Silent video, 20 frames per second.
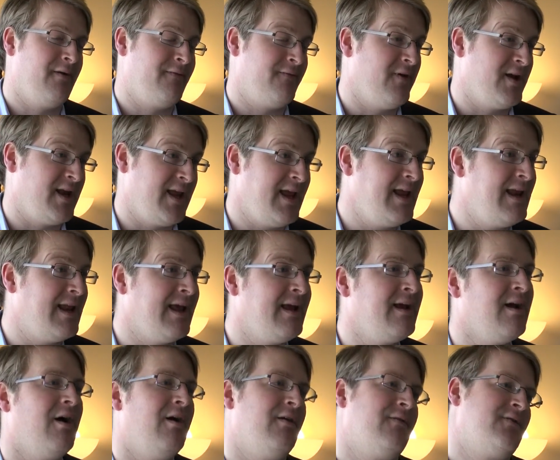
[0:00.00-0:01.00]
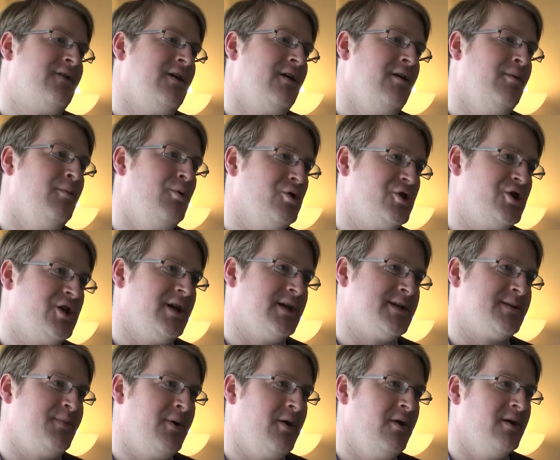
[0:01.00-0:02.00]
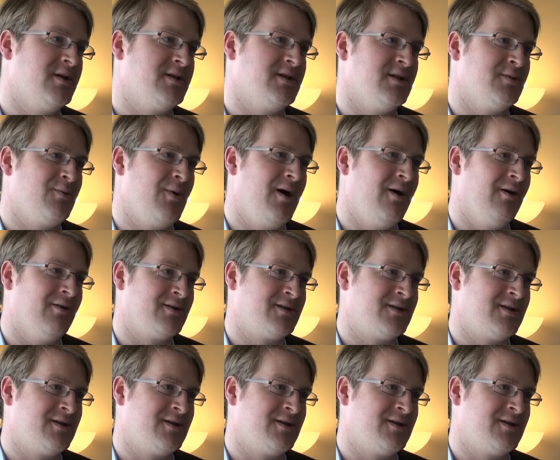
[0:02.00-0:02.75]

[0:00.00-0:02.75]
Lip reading: find healing after an abortion experience as well.